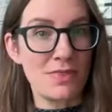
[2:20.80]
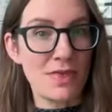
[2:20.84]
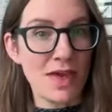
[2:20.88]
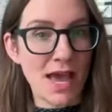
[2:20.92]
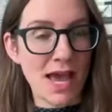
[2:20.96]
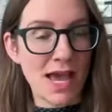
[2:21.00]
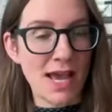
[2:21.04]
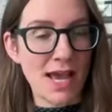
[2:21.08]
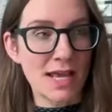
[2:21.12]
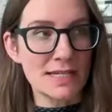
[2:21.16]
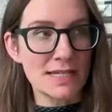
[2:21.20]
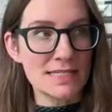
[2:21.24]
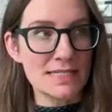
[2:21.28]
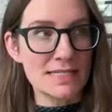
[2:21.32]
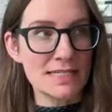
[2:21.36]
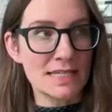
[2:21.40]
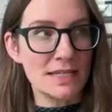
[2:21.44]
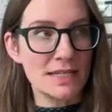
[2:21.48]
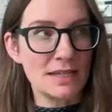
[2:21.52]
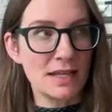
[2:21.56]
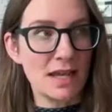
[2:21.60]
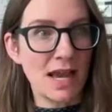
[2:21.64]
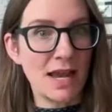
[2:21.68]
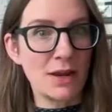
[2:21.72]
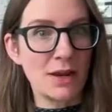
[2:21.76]
that
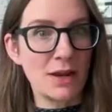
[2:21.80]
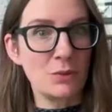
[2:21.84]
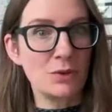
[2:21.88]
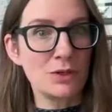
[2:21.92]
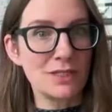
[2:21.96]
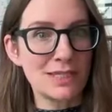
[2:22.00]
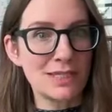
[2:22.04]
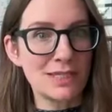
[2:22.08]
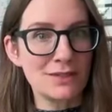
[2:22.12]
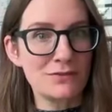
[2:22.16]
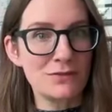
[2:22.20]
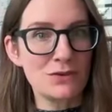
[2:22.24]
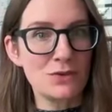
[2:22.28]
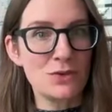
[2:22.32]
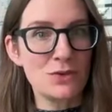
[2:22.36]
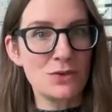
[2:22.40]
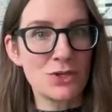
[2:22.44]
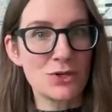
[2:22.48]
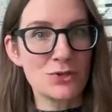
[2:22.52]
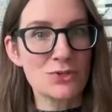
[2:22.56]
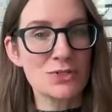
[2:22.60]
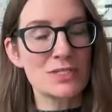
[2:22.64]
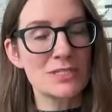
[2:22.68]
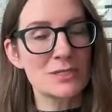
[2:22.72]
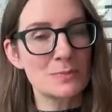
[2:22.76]
I will give you
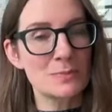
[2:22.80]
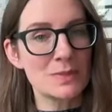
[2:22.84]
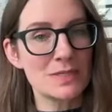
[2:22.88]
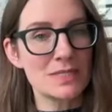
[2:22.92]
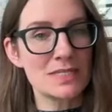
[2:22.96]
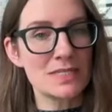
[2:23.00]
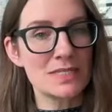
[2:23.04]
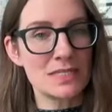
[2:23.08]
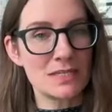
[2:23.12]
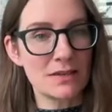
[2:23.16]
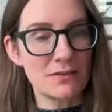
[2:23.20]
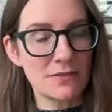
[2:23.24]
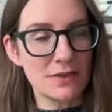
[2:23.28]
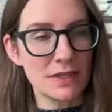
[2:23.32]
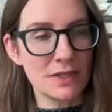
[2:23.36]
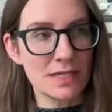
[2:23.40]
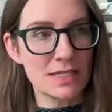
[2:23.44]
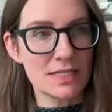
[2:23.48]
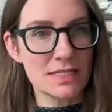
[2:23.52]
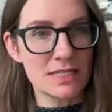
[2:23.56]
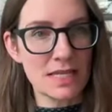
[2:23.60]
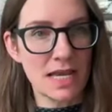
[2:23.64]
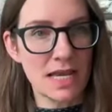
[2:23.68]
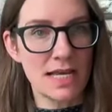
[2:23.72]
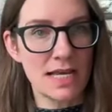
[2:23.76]
those specific
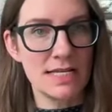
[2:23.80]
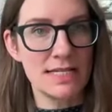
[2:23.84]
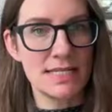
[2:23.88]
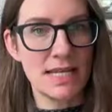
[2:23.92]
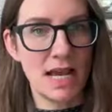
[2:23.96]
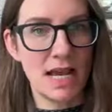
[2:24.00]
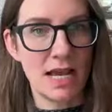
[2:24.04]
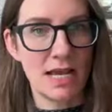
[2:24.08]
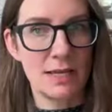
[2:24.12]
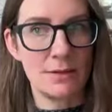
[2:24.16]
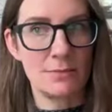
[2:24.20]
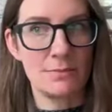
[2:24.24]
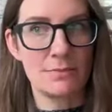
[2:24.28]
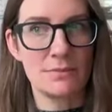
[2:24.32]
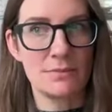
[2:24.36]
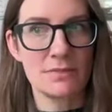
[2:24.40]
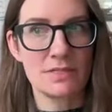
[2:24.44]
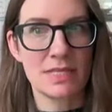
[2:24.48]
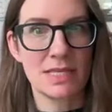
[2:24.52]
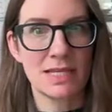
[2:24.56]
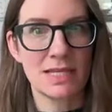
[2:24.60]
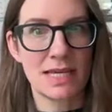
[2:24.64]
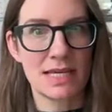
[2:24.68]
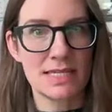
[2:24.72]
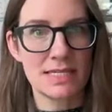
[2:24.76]
assigned
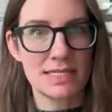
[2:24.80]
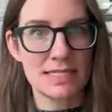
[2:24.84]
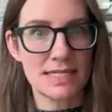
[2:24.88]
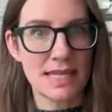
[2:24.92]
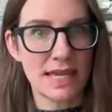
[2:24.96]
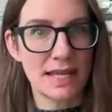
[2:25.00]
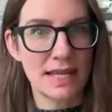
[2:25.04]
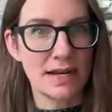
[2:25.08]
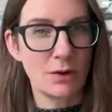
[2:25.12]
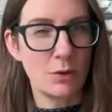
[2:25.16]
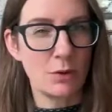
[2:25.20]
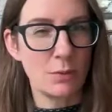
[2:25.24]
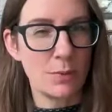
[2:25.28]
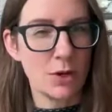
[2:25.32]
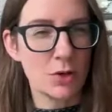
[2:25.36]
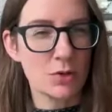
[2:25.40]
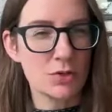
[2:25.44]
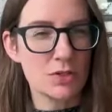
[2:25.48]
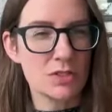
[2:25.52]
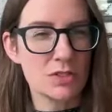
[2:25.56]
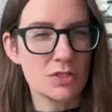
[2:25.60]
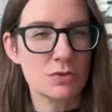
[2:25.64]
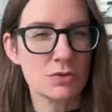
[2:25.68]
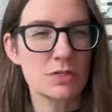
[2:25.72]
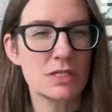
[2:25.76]
times. Like I said, I will
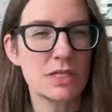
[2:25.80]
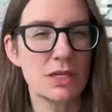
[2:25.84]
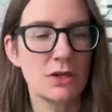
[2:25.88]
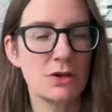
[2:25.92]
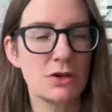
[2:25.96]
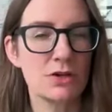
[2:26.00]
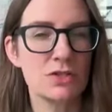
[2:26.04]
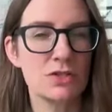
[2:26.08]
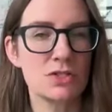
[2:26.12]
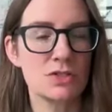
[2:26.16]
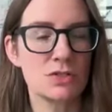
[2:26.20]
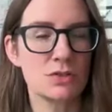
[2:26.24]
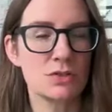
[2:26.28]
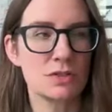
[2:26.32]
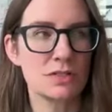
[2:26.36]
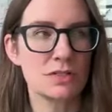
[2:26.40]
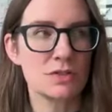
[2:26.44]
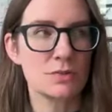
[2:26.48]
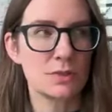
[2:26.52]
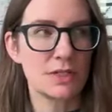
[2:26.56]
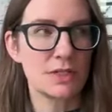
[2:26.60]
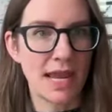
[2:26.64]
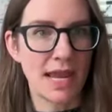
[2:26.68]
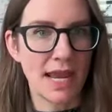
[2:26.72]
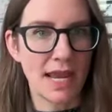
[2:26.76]
post those here as soon
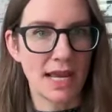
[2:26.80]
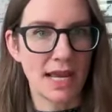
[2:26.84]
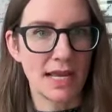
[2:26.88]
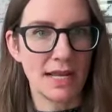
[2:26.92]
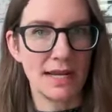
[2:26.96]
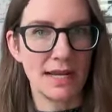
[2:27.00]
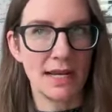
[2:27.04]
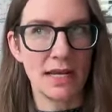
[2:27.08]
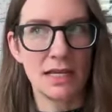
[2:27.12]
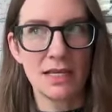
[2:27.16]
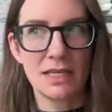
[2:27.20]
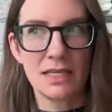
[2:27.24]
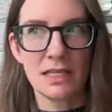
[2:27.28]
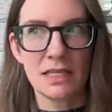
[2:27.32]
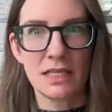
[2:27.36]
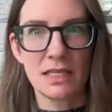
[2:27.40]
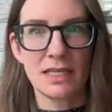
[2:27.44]
as we can.